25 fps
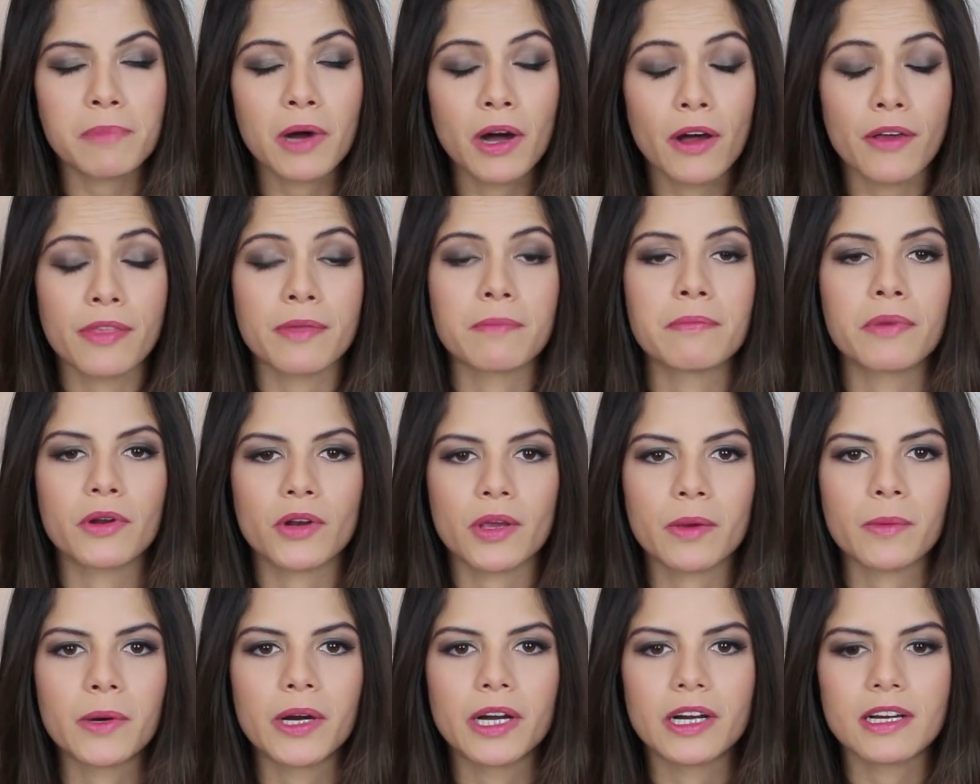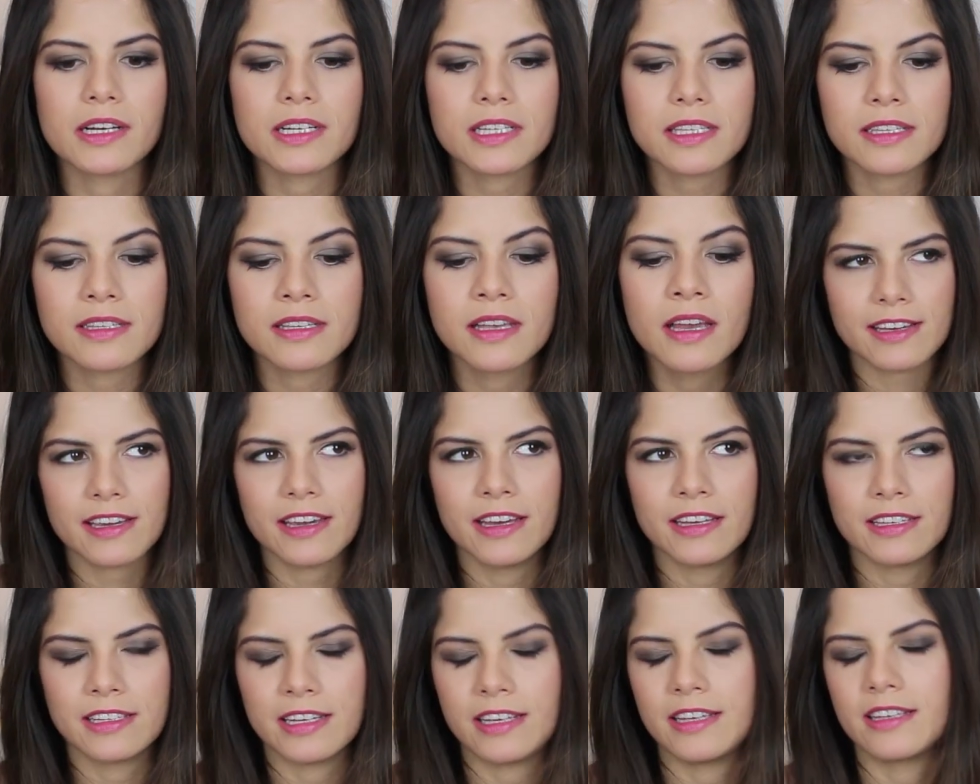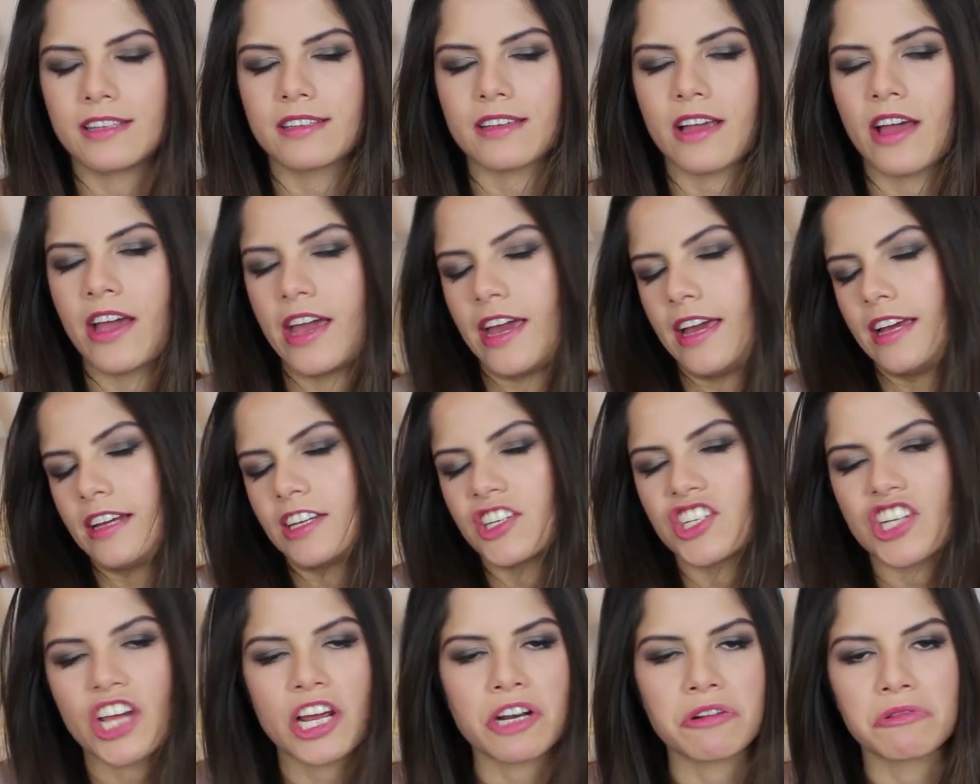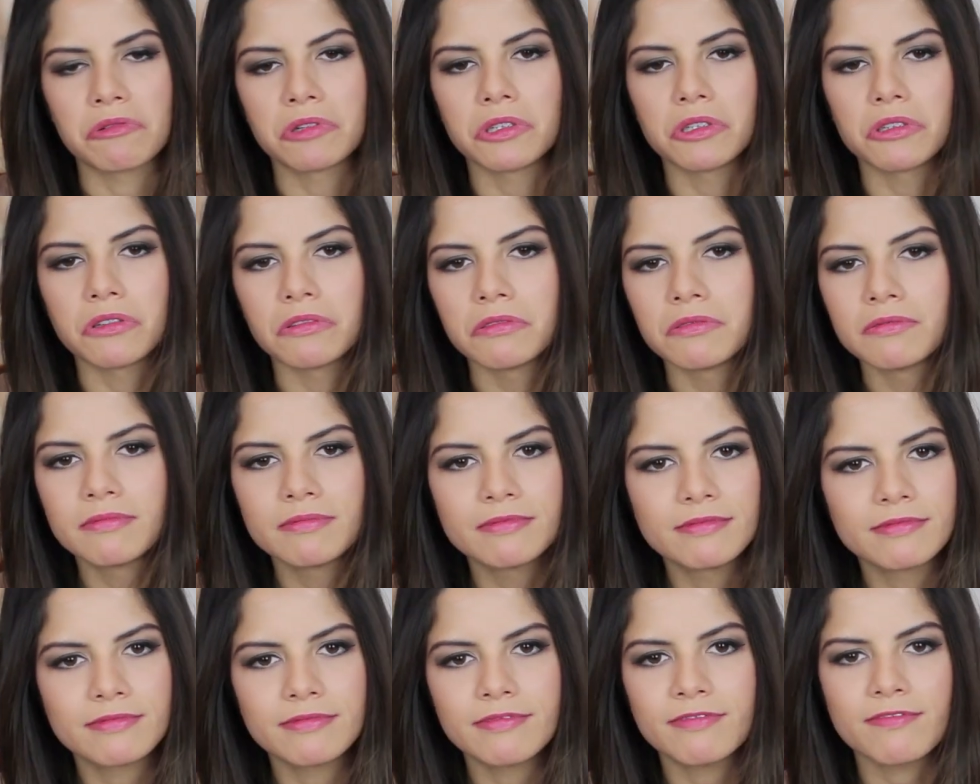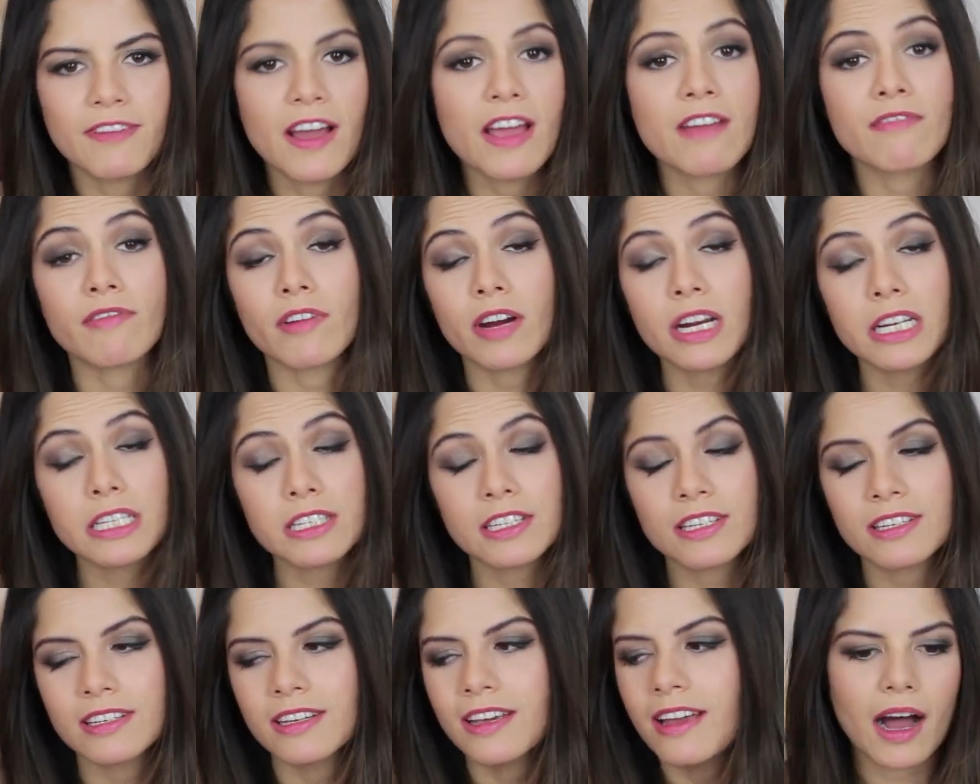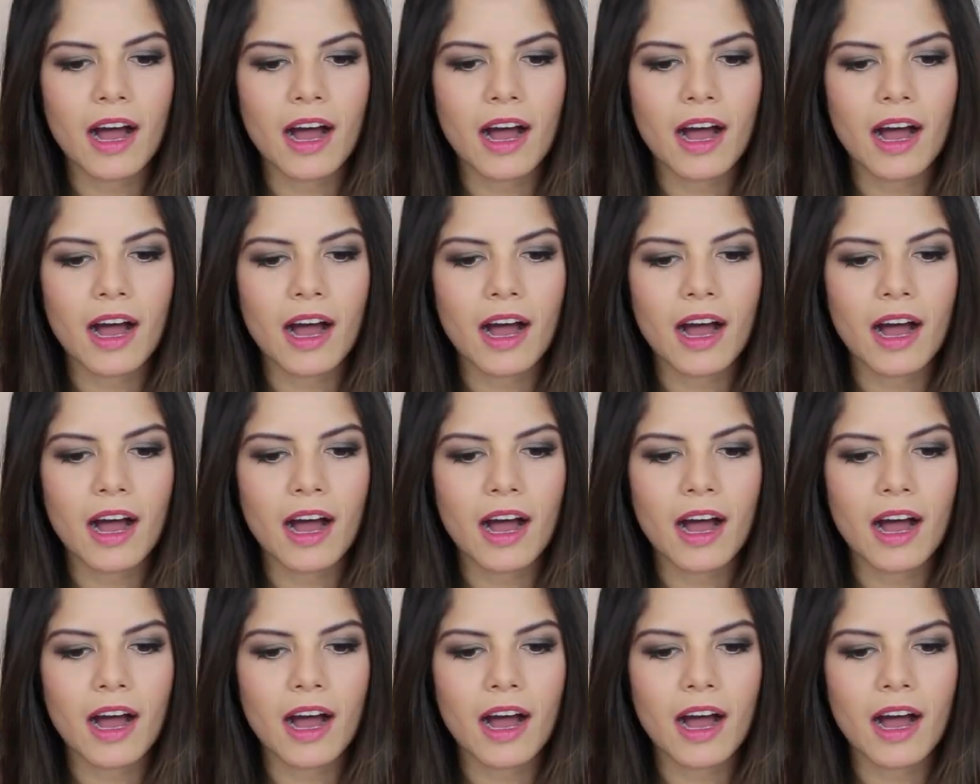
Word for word: Bath and Body Works. It is a general favorite.